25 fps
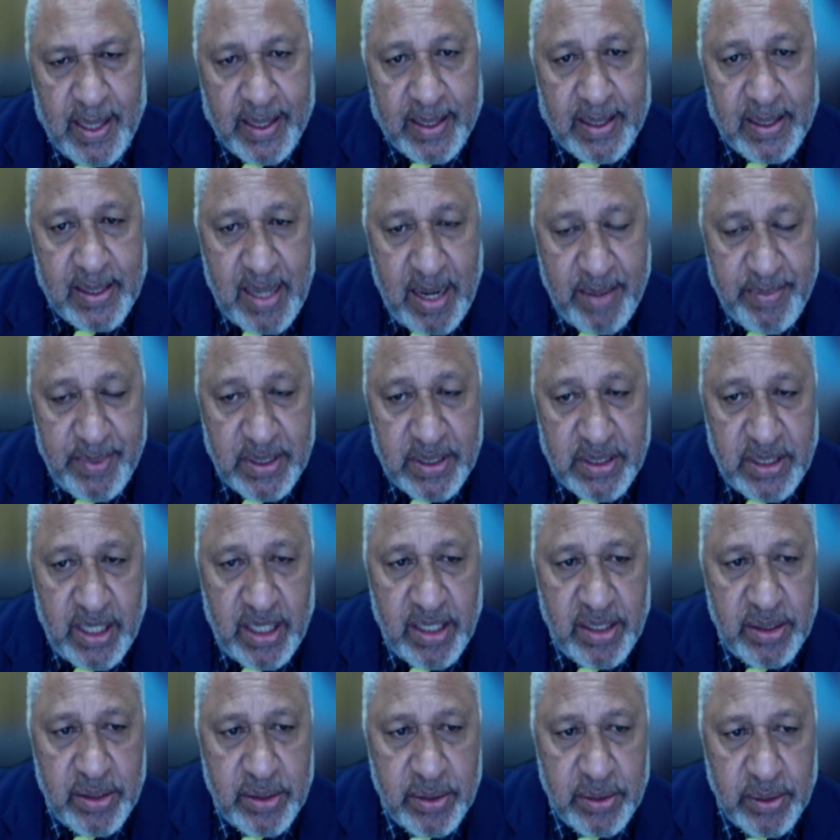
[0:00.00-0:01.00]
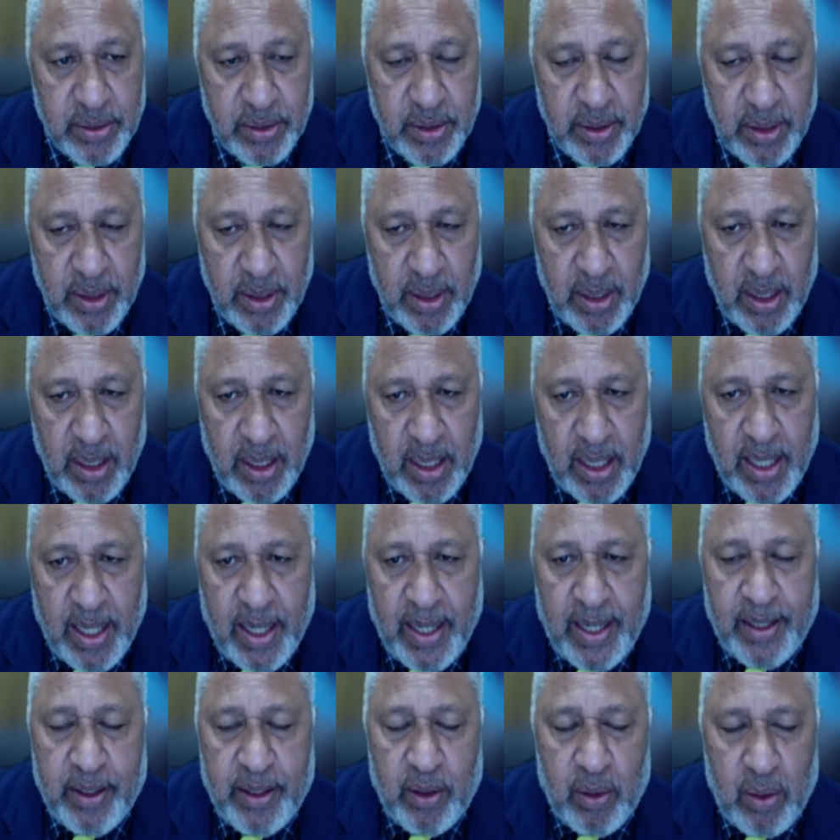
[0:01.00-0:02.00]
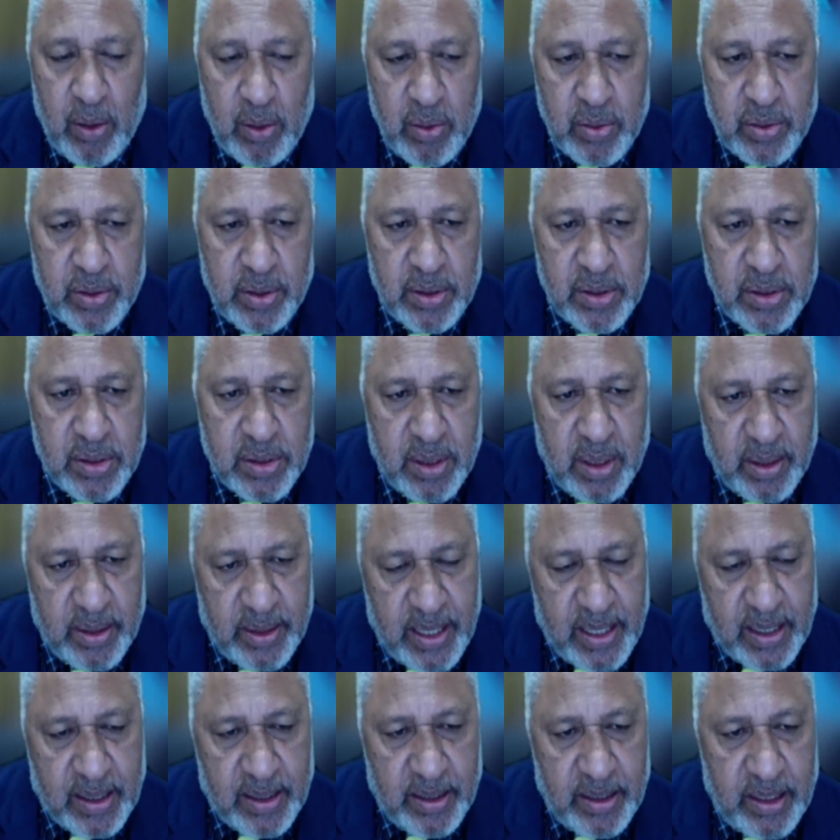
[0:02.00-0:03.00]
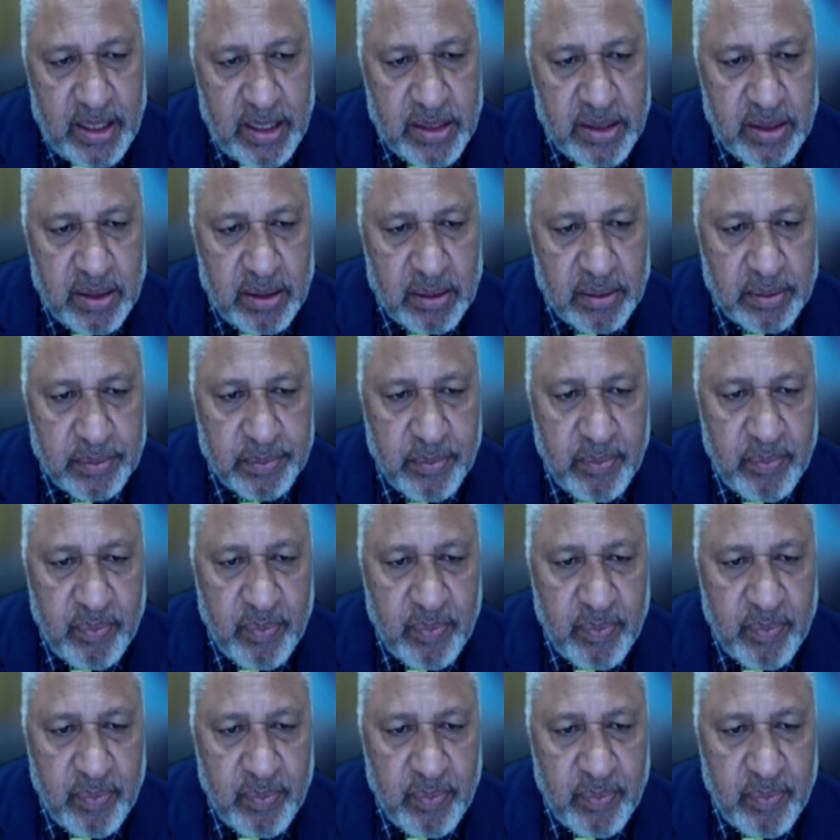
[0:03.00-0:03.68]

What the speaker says: like climate change and oceans degradation.